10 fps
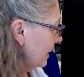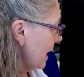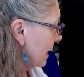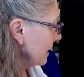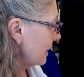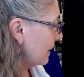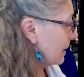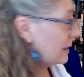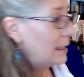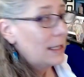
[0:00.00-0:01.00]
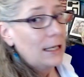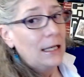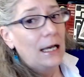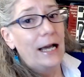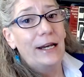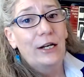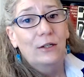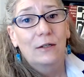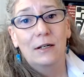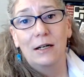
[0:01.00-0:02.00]
Yes, I know,
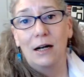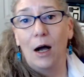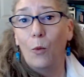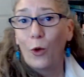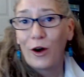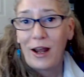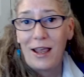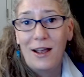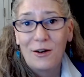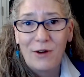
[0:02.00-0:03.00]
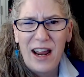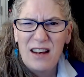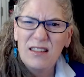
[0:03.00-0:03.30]
I'm wordy, right?